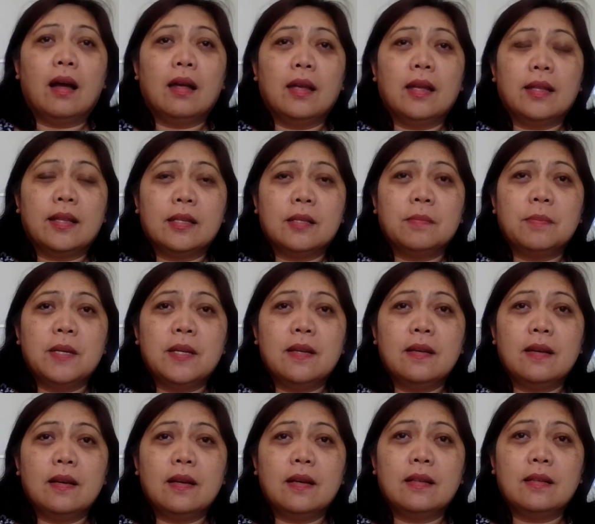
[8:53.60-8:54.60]
it has been
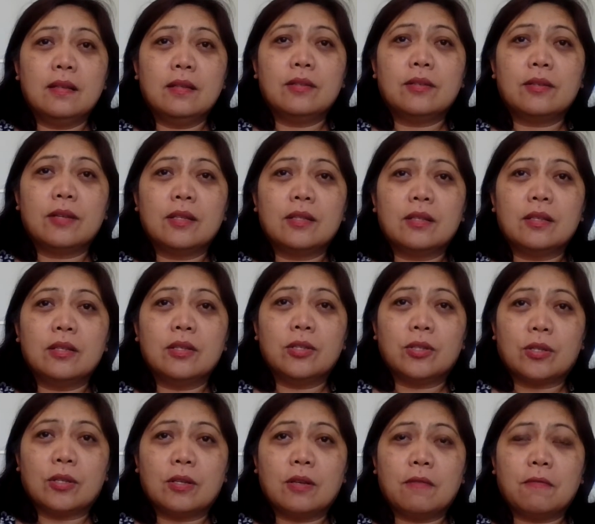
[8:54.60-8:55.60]
an interesting
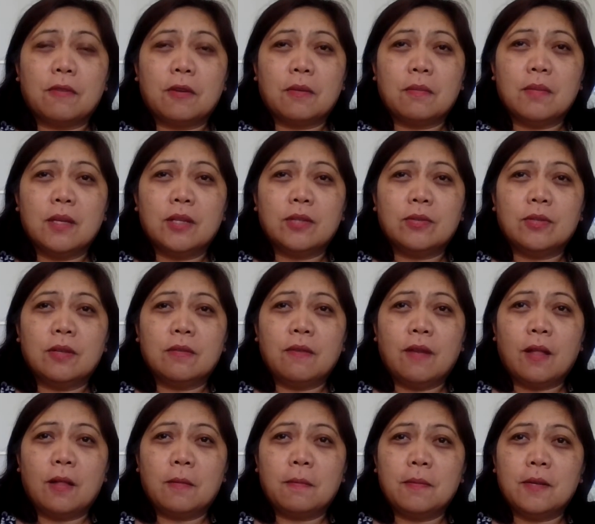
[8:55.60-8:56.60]
journey for me to
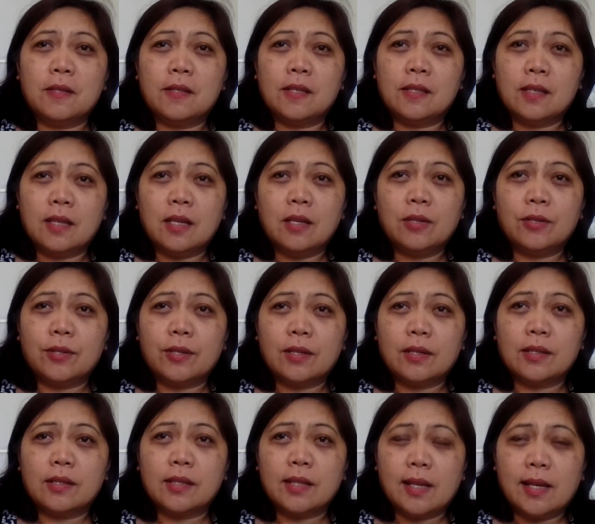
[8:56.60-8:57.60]
develop as a senior
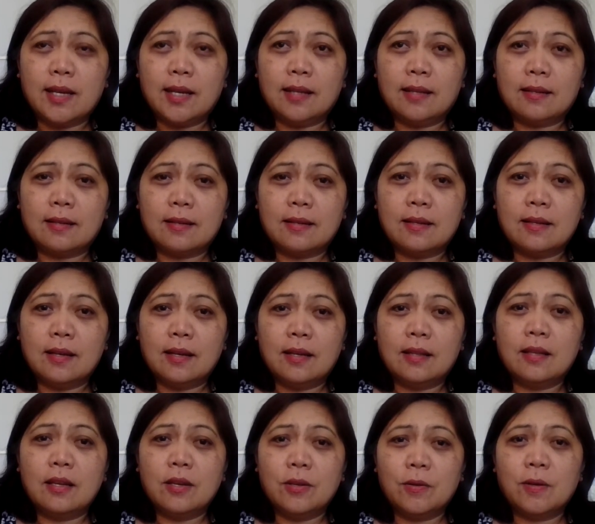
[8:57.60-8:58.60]
nurse leader in
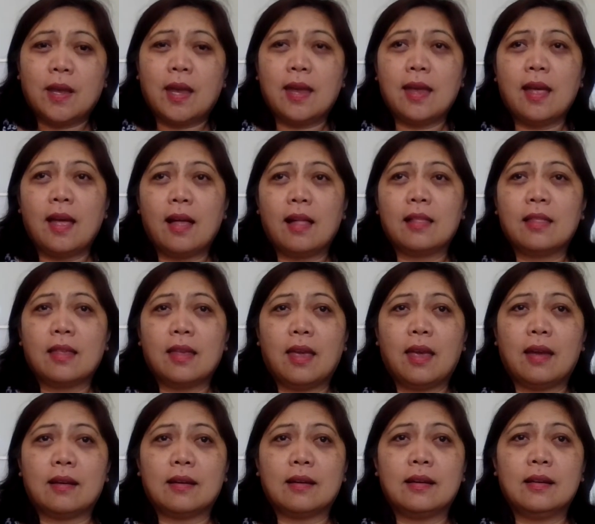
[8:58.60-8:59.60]
the UK
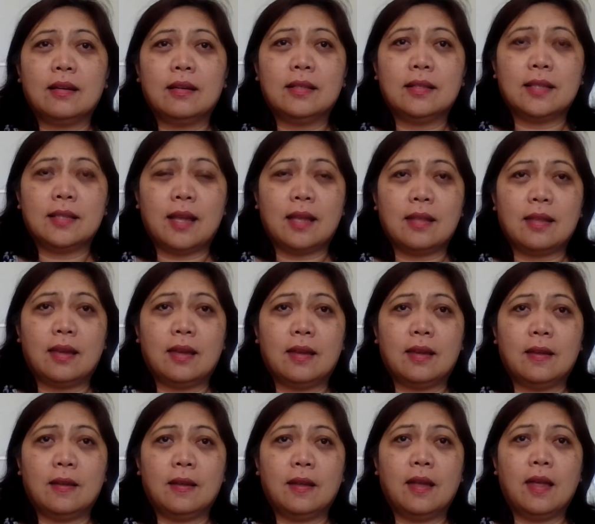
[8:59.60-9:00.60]
healthcare setting.
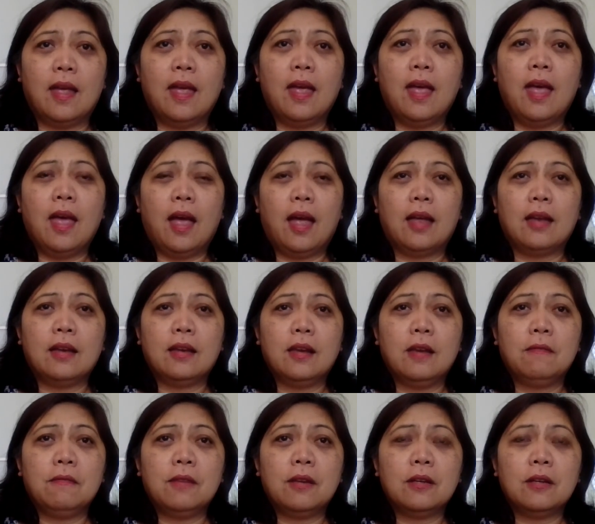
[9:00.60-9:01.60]
And
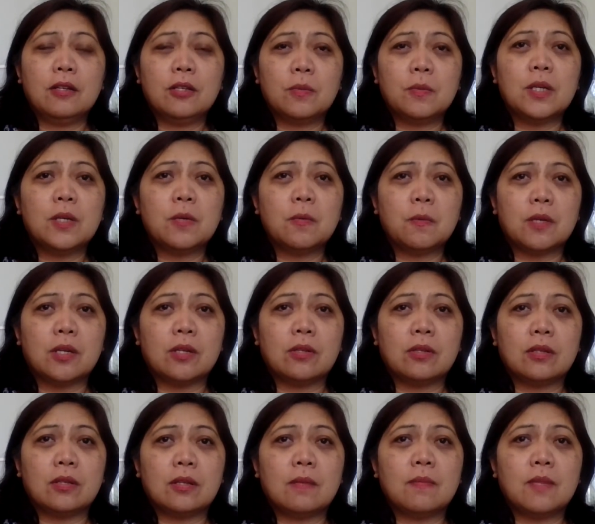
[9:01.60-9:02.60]
if there is one word
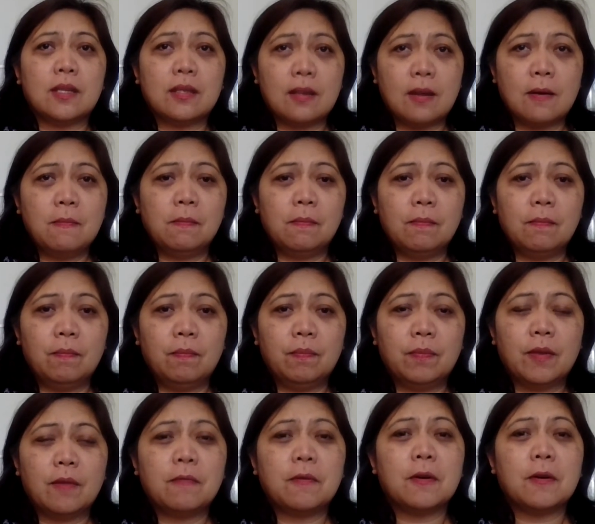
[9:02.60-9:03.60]
to sum this up,
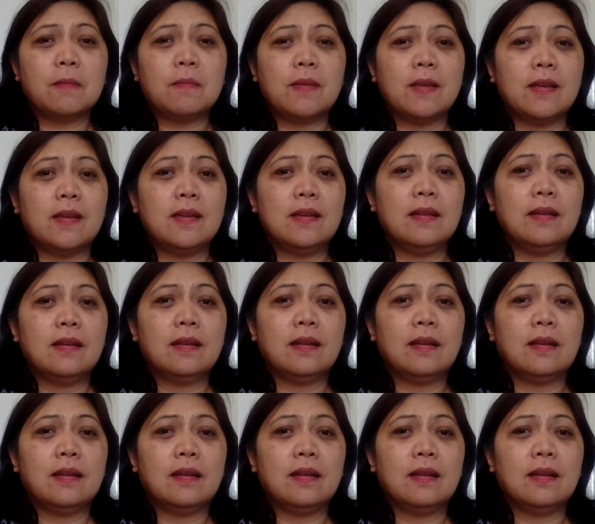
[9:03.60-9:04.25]
for me,